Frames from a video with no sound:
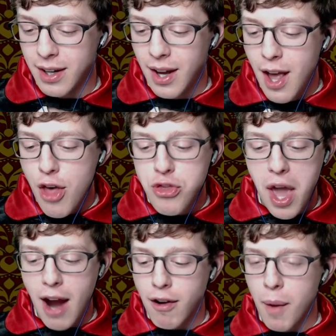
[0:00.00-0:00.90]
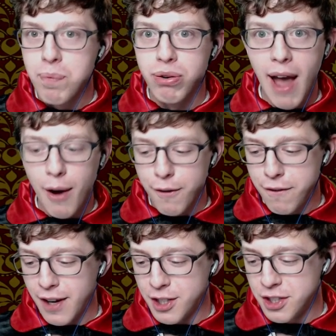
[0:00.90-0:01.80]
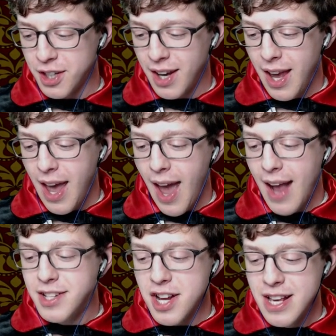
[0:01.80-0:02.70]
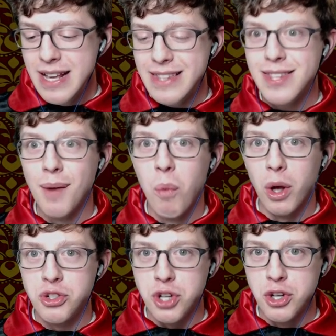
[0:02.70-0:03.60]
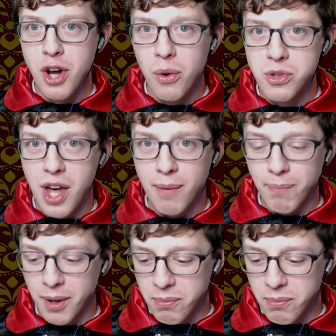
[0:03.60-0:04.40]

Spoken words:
They are a proud fish, and to eat them was to know them."